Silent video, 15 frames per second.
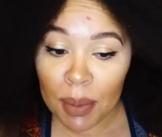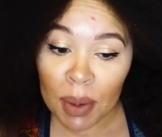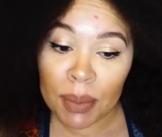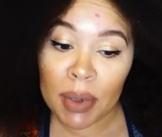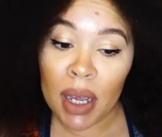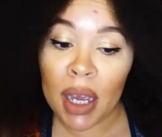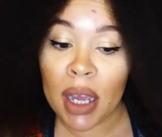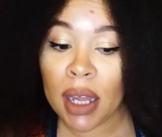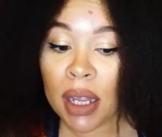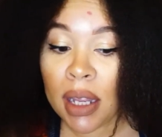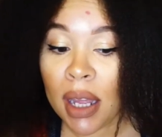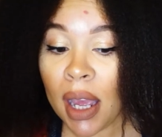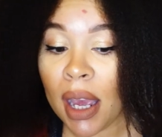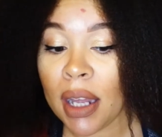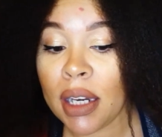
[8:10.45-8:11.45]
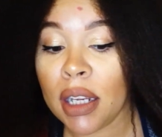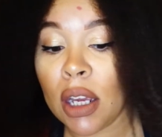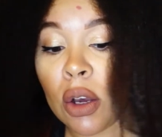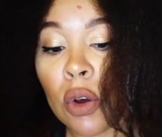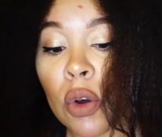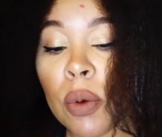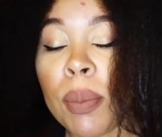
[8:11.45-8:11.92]
I'm not adding a
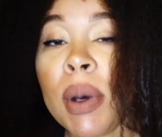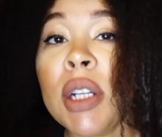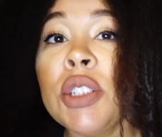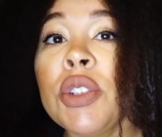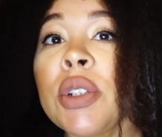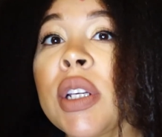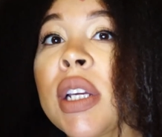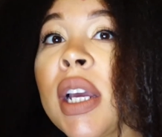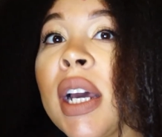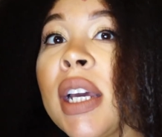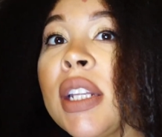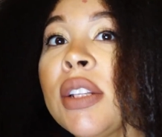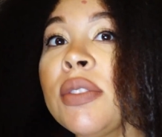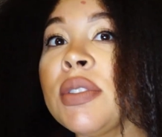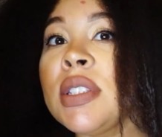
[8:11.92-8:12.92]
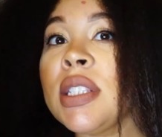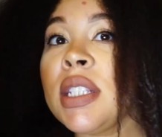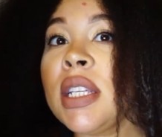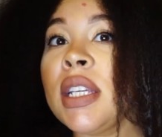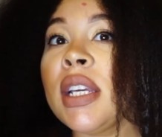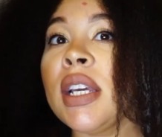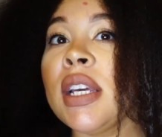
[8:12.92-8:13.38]
whole bunch. You can kind of
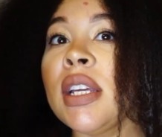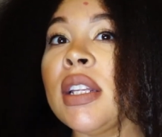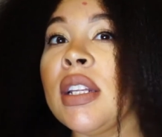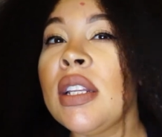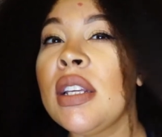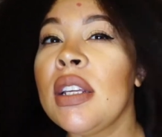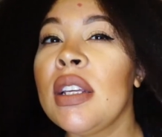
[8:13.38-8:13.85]
see it